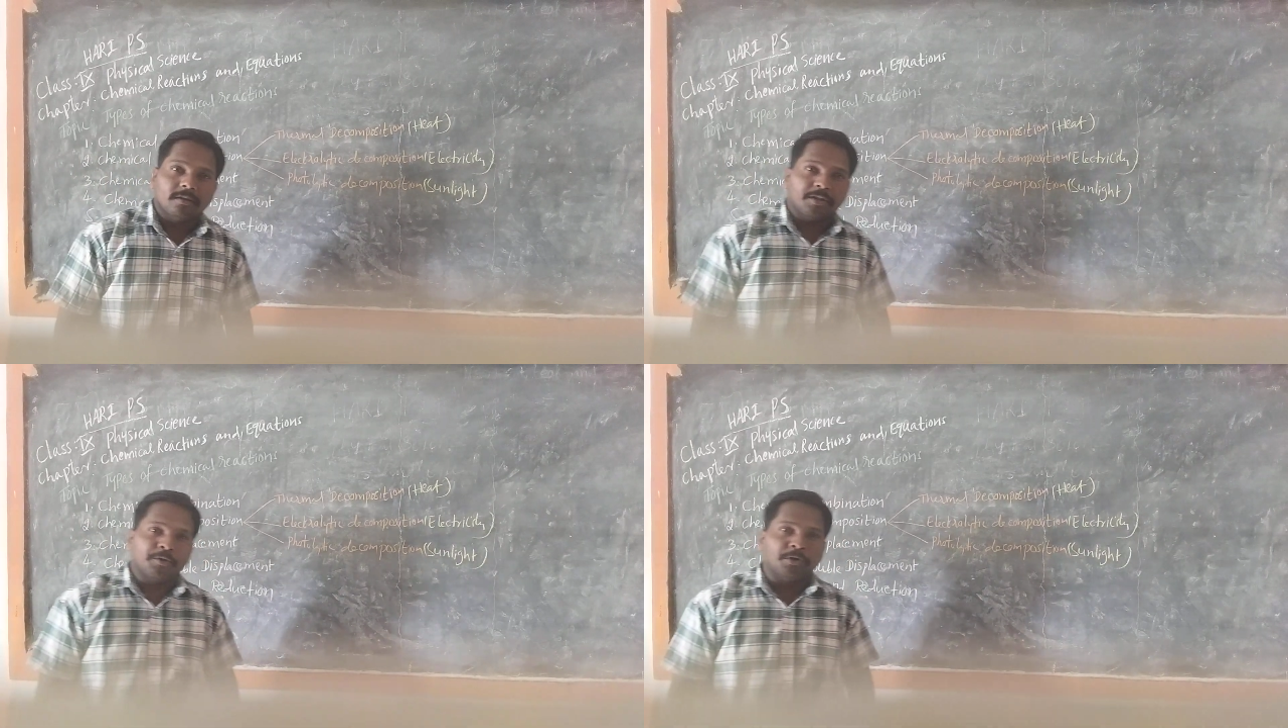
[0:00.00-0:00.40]

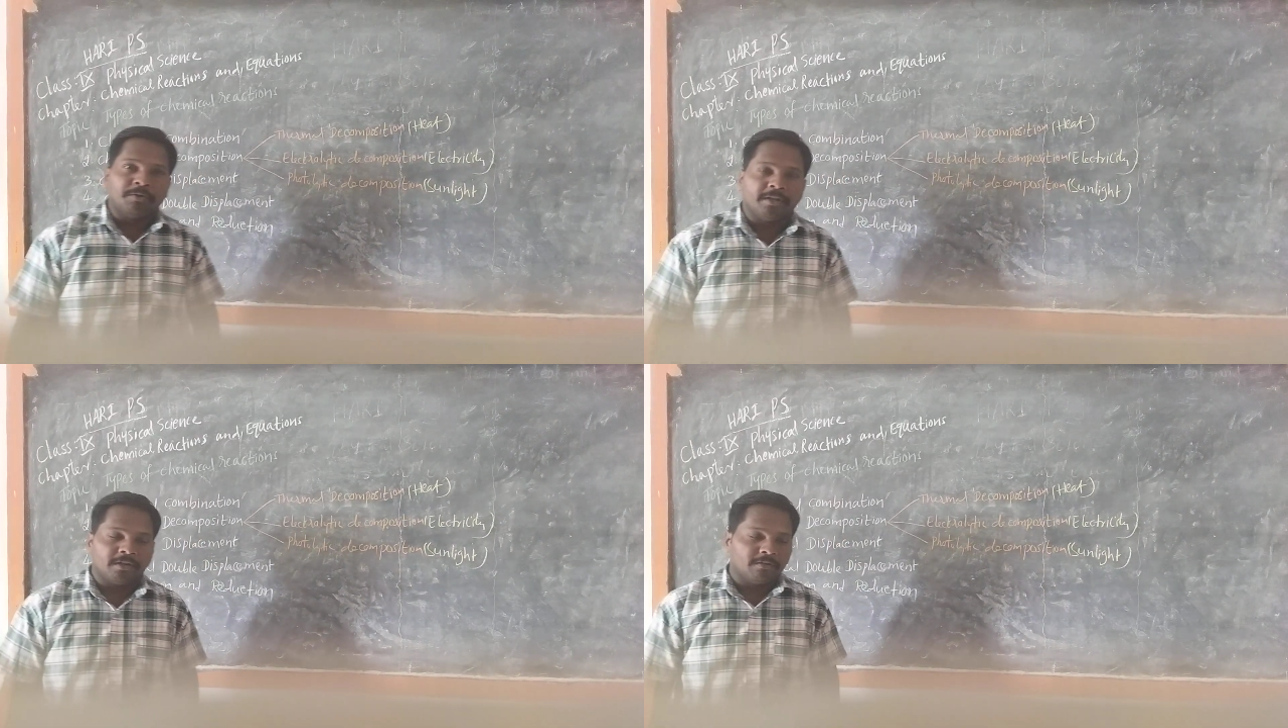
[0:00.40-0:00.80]
Very
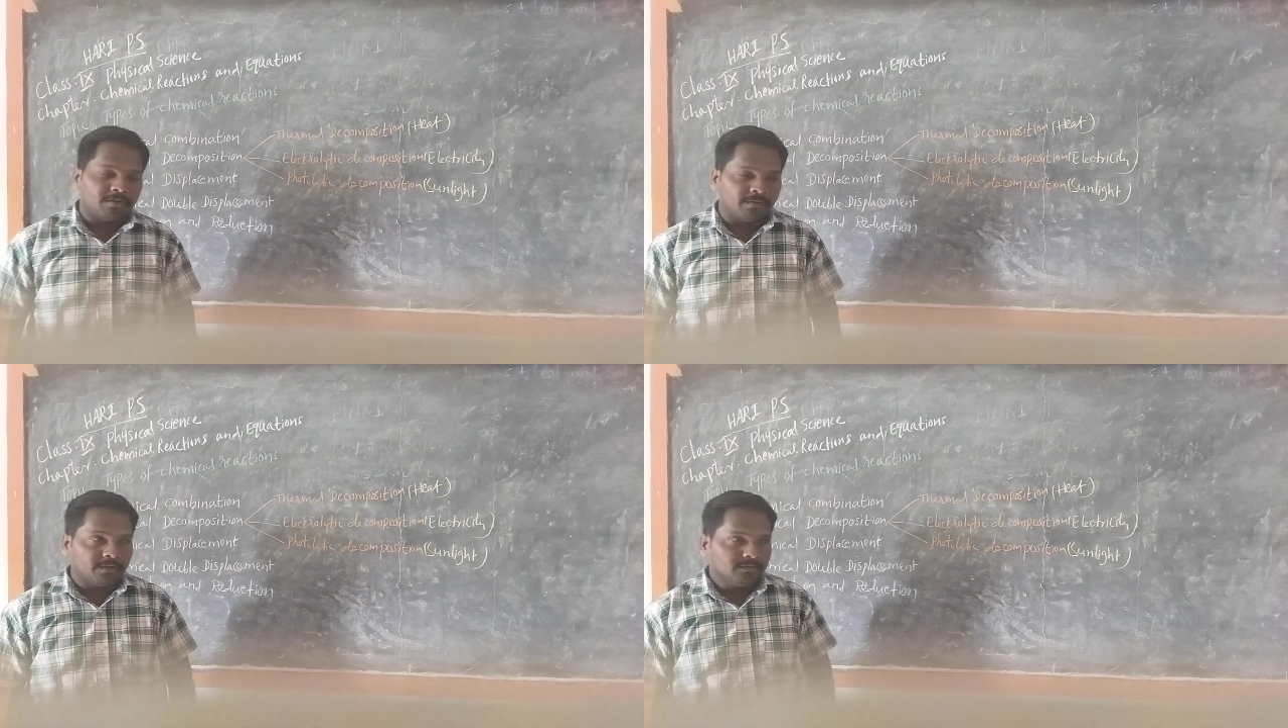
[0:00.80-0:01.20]
good evening
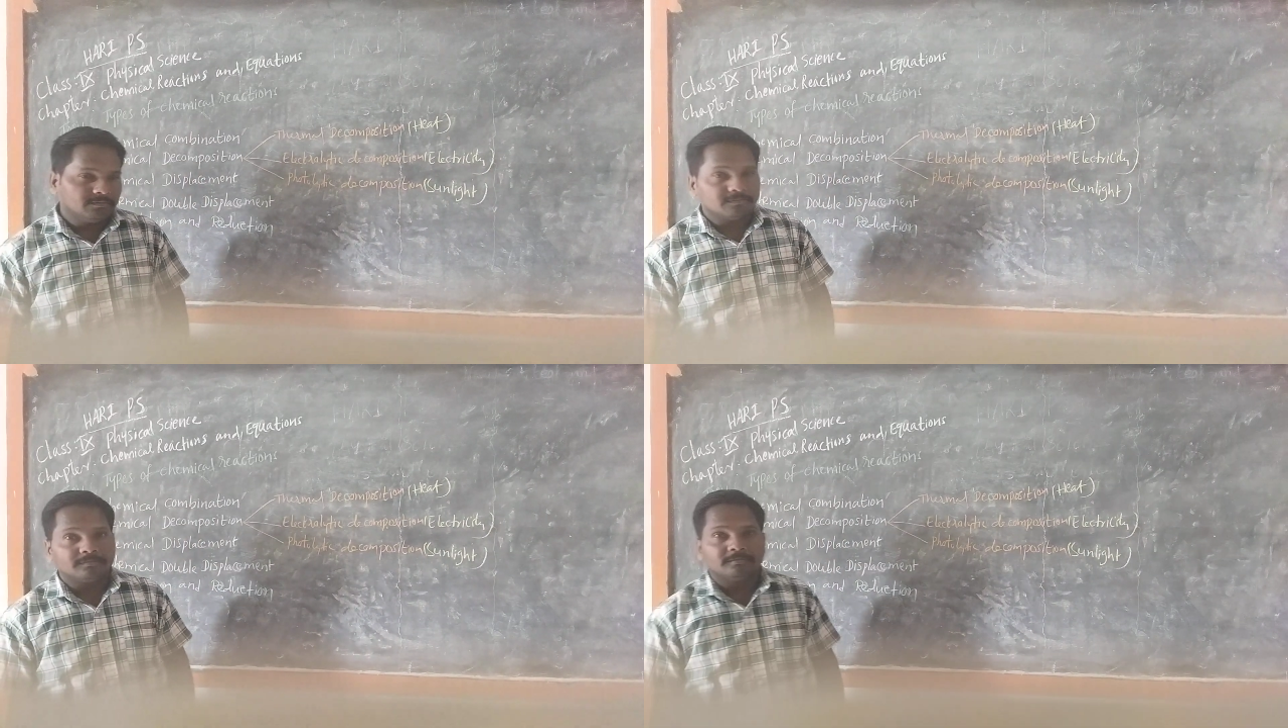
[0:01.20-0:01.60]
everyone.
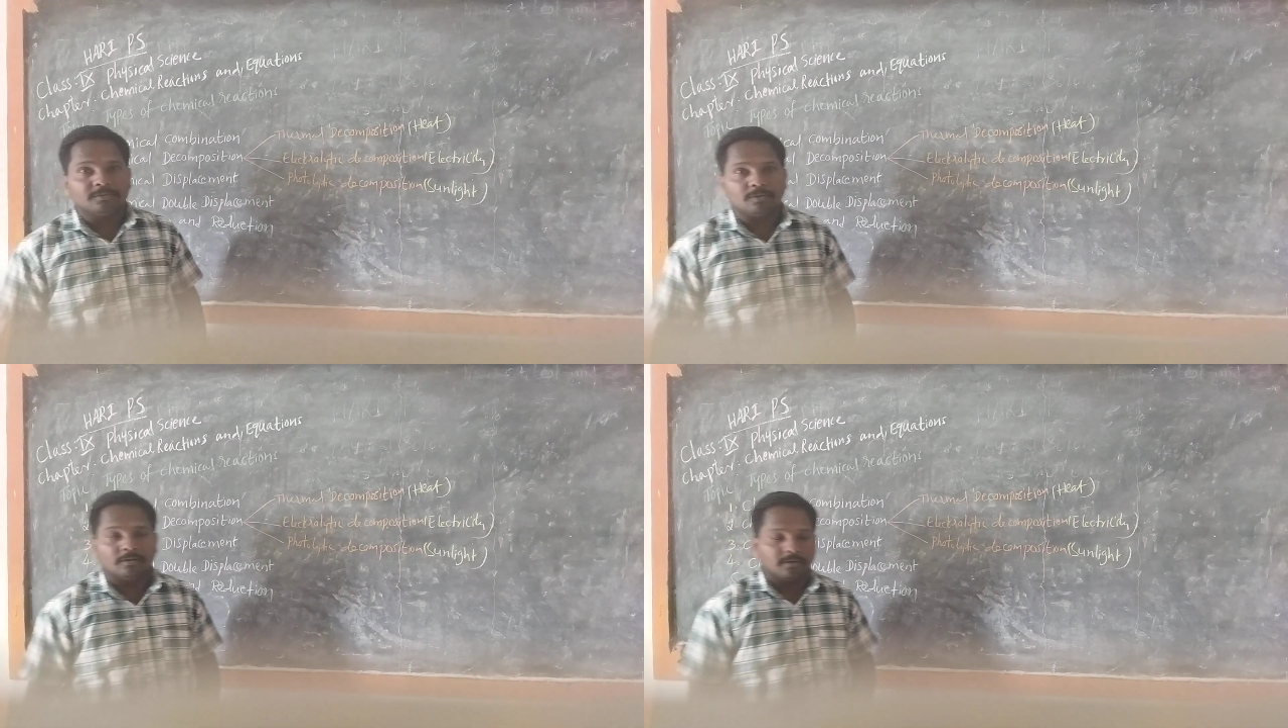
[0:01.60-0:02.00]

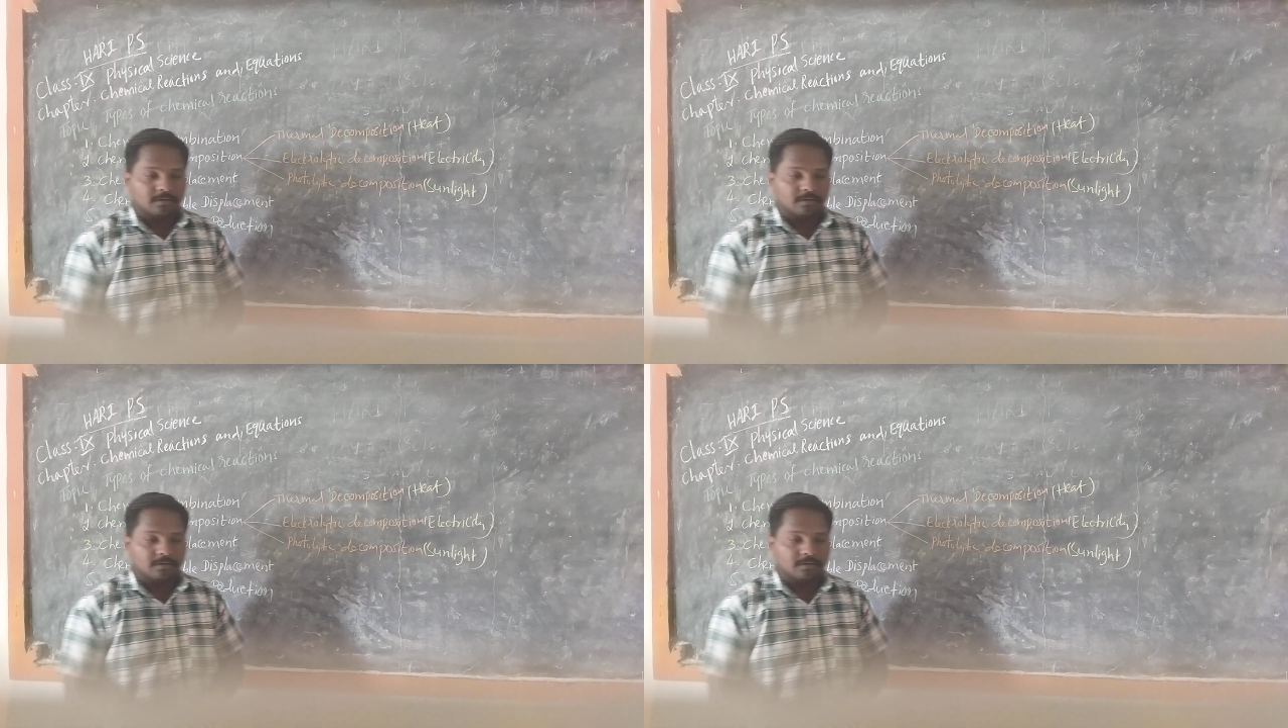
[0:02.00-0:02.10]
So